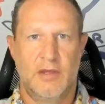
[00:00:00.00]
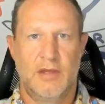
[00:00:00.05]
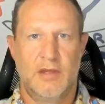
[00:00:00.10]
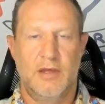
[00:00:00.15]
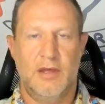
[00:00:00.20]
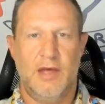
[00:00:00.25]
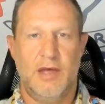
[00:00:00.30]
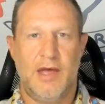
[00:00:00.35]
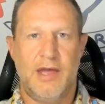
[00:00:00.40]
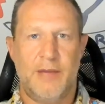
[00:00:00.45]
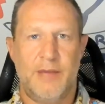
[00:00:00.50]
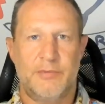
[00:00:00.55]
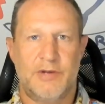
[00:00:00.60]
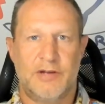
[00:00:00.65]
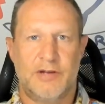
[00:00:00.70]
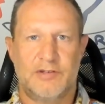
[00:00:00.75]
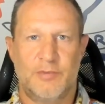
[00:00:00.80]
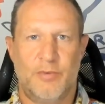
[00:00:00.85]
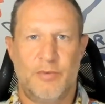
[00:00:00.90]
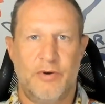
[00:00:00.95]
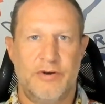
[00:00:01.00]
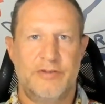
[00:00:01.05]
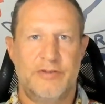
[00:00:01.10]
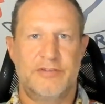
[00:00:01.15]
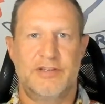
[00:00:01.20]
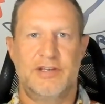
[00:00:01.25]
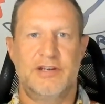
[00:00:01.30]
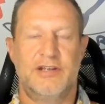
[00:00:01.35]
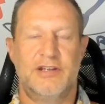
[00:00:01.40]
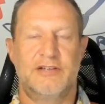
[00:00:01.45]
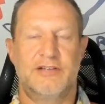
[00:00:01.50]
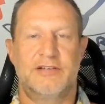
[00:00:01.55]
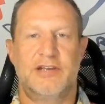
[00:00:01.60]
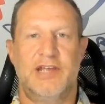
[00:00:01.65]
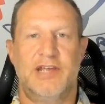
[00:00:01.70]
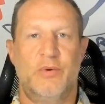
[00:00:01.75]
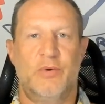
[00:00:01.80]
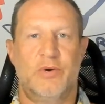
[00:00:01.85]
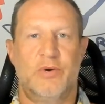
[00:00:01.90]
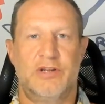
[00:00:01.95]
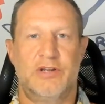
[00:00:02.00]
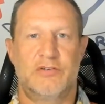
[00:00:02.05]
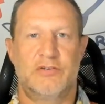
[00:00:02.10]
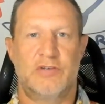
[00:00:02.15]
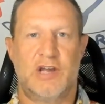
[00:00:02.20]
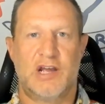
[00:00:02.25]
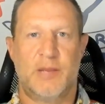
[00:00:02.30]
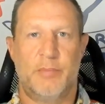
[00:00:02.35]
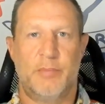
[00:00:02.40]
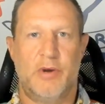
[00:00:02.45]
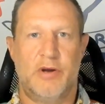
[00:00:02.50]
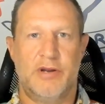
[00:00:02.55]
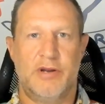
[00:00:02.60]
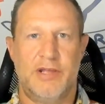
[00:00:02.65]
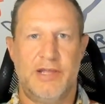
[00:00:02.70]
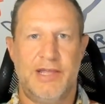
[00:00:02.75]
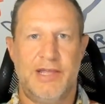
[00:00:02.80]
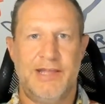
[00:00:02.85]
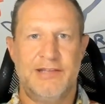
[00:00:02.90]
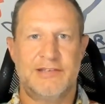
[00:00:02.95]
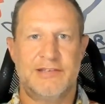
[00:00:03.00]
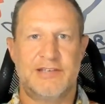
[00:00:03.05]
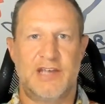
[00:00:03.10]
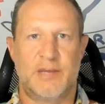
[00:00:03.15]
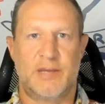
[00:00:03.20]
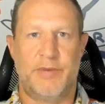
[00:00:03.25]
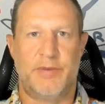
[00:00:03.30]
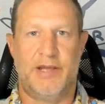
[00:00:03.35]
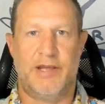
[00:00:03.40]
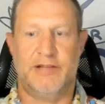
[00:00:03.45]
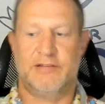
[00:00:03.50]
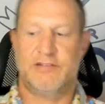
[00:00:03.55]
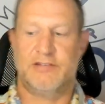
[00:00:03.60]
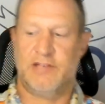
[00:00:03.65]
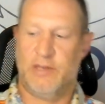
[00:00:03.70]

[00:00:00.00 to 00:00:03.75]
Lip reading: Hi, I'm Dr. Bornstein, and today we're going to talk about insect bites.